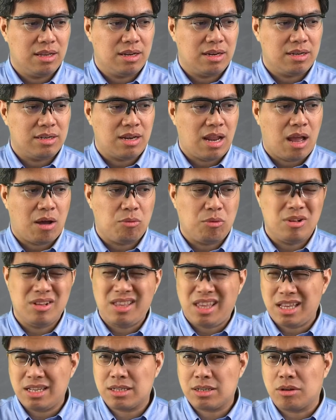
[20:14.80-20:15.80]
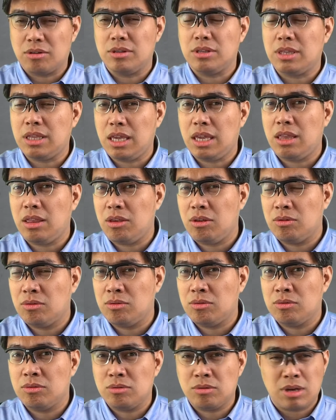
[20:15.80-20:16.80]
Now, will this
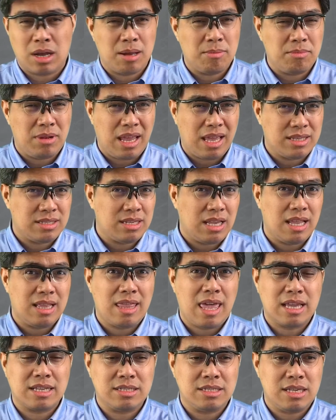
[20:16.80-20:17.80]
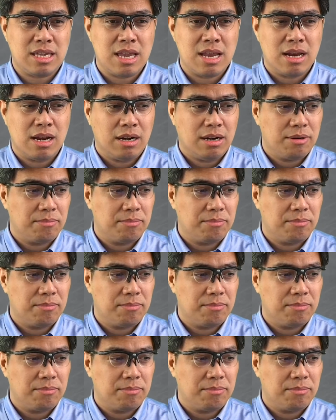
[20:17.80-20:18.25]
continue come, let's say, next year?